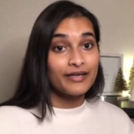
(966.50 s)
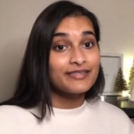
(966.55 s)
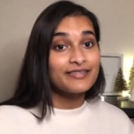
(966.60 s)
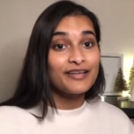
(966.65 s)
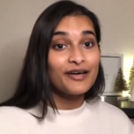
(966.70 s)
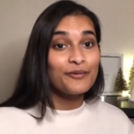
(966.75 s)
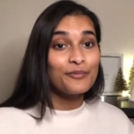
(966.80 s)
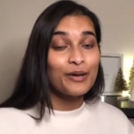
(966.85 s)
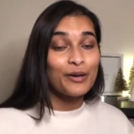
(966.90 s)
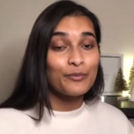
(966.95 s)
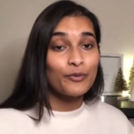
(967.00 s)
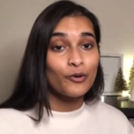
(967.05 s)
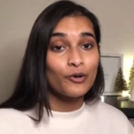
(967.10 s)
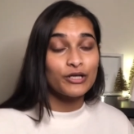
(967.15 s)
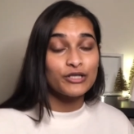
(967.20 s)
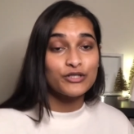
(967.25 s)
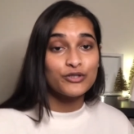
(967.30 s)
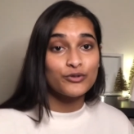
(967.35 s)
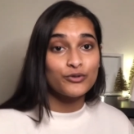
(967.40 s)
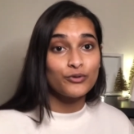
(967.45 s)
up, I'm going
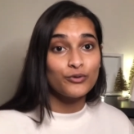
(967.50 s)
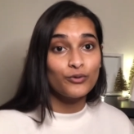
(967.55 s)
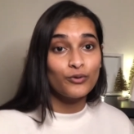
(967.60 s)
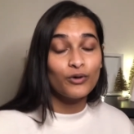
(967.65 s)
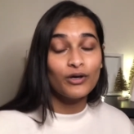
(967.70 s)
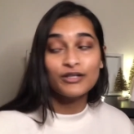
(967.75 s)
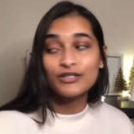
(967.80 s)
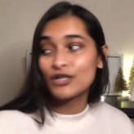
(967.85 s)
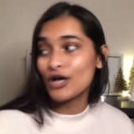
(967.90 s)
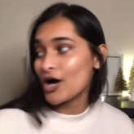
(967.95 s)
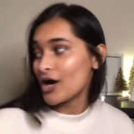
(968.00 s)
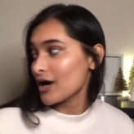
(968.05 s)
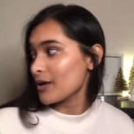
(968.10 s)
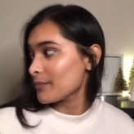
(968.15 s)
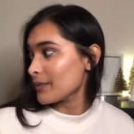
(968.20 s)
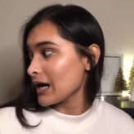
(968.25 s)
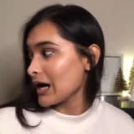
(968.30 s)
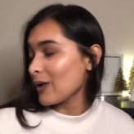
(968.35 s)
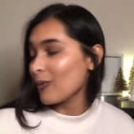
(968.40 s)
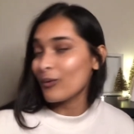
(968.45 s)
to talk
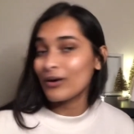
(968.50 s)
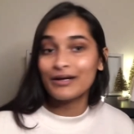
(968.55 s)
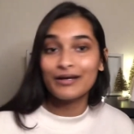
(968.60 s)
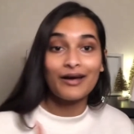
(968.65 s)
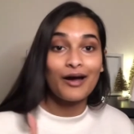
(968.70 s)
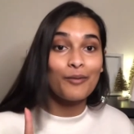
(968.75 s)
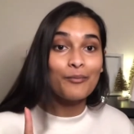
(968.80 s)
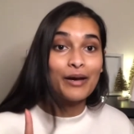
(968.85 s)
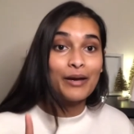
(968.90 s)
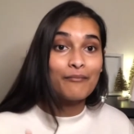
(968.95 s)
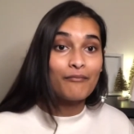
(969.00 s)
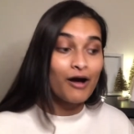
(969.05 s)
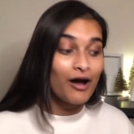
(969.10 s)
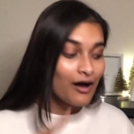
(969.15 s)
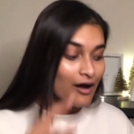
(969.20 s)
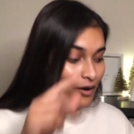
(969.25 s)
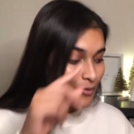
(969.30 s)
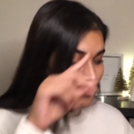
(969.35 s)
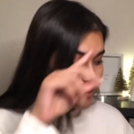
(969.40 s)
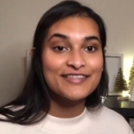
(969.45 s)
about what I got my
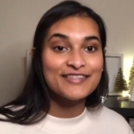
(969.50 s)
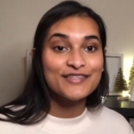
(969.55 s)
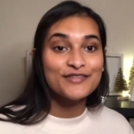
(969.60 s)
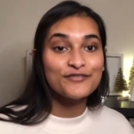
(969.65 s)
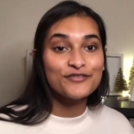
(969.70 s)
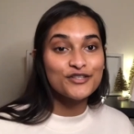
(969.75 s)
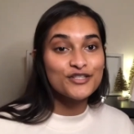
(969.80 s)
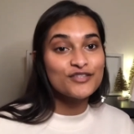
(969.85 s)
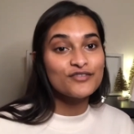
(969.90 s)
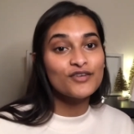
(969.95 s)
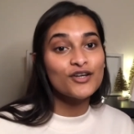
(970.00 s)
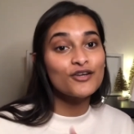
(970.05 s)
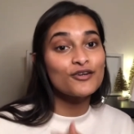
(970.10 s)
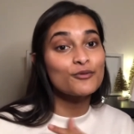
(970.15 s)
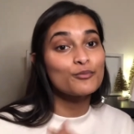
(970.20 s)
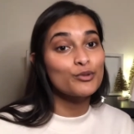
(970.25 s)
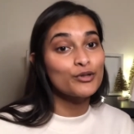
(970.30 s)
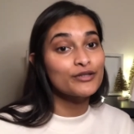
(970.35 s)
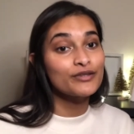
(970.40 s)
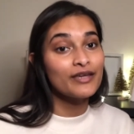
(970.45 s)
mom first of all, her
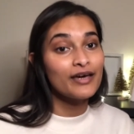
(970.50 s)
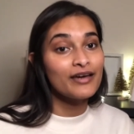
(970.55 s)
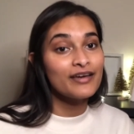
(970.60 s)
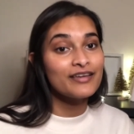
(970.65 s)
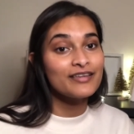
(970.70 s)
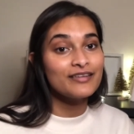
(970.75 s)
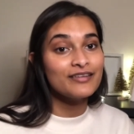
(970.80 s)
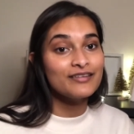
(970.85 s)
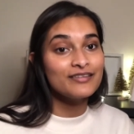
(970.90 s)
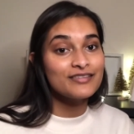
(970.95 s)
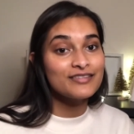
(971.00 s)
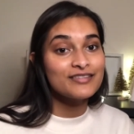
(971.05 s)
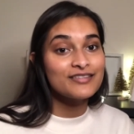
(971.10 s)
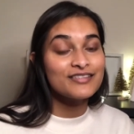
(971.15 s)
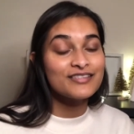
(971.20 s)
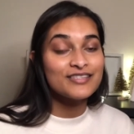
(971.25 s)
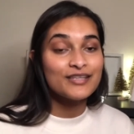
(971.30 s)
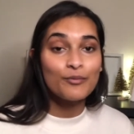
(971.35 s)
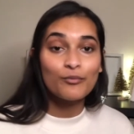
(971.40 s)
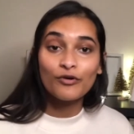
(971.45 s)
birthday is
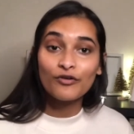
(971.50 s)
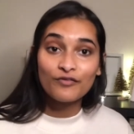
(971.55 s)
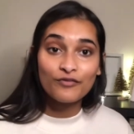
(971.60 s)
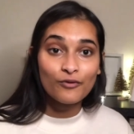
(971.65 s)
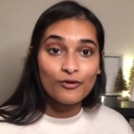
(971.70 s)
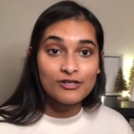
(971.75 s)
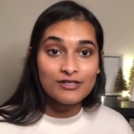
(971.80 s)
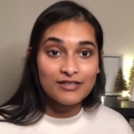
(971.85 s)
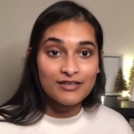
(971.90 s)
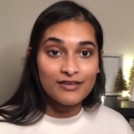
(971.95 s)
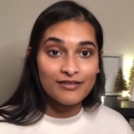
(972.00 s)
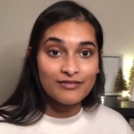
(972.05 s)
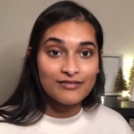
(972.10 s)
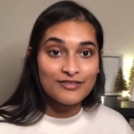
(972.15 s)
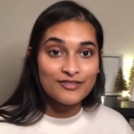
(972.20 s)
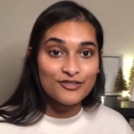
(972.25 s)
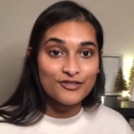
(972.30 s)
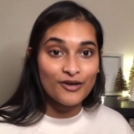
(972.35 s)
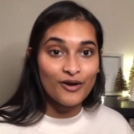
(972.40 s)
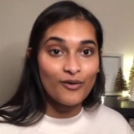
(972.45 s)
December 14th,
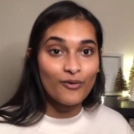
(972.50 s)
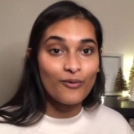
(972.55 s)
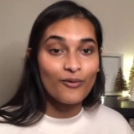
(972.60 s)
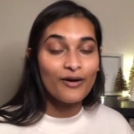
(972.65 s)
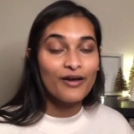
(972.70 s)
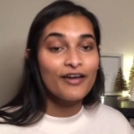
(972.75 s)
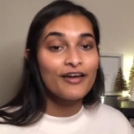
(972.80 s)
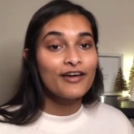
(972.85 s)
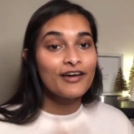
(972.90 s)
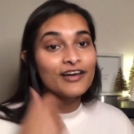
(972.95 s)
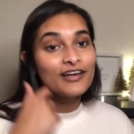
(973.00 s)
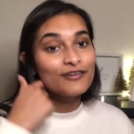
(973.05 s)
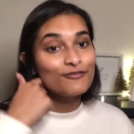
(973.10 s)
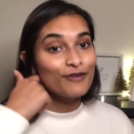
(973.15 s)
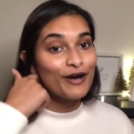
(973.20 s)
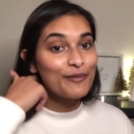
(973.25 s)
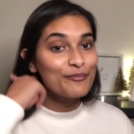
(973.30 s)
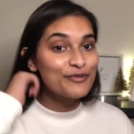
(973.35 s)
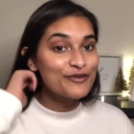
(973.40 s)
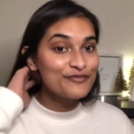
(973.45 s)
so
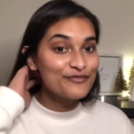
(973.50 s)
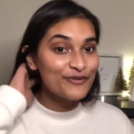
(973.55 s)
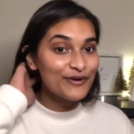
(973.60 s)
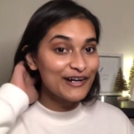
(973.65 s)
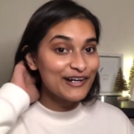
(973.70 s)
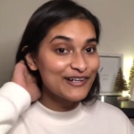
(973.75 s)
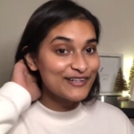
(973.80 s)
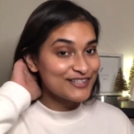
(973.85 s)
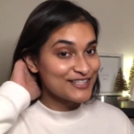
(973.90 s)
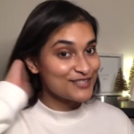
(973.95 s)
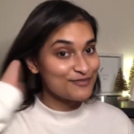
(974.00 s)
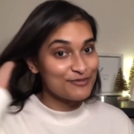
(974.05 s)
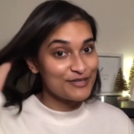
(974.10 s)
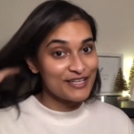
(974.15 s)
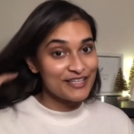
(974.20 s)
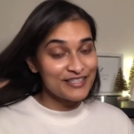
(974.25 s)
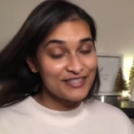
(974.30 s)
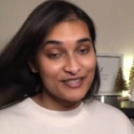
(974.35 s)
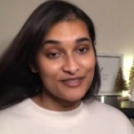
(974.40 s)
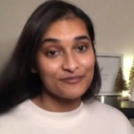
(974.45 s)
right before
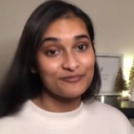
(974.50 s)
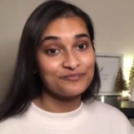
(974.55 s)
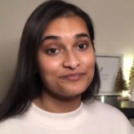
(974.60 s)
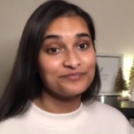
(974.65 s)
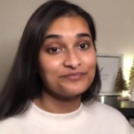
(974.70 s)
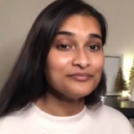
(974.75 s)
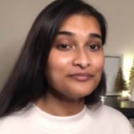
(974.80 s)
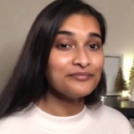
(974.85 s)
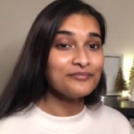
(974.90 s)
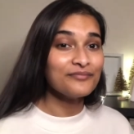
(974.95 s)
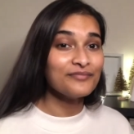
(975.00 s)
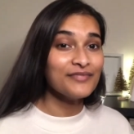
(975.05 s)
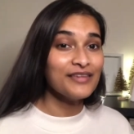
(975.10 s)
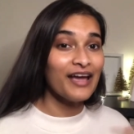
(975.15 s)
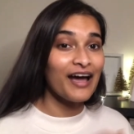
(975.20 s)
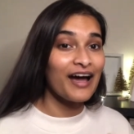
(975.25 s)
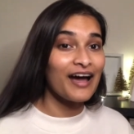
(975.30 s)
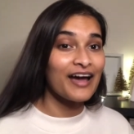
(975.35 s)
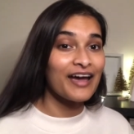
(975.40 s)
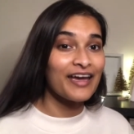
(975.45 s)
Christmas.
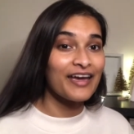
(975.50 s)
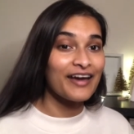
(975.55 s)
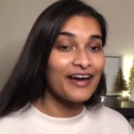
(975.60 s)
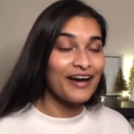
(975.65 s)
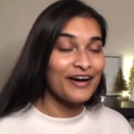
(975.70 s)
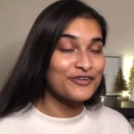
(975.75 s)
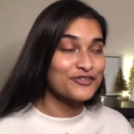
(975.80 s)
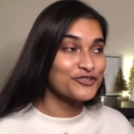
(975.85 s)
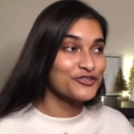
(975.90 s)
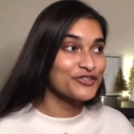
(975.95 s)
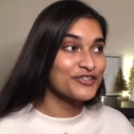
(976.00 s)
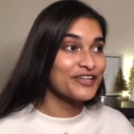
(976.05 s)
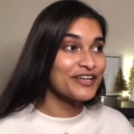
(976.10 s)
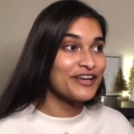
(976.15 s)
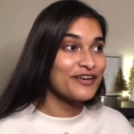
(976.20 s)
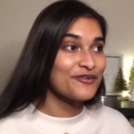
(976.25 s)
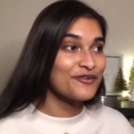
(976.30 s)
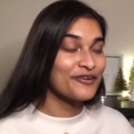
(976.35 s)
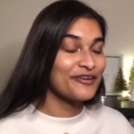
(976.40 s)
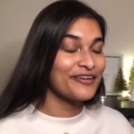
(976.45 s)
I
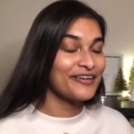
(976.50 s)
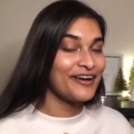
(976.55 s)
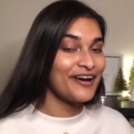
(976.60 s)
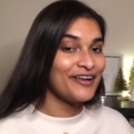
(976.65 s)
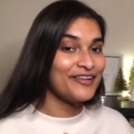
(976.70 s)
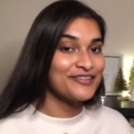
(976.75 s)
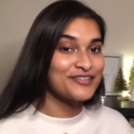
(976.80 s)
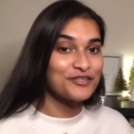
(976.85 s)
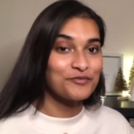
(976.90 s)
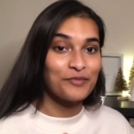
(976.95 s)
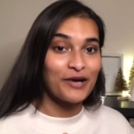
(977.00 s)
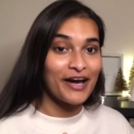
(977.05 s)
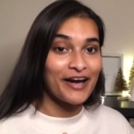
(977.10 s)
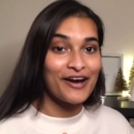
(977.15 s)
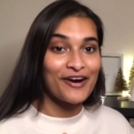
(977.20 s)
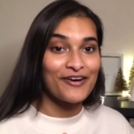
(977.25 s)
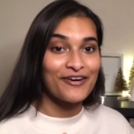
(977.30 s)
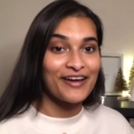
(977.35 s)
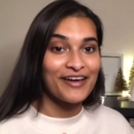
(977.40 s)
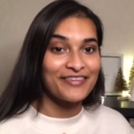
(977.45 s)
actually got
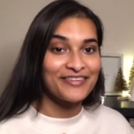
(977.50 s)
inspired at the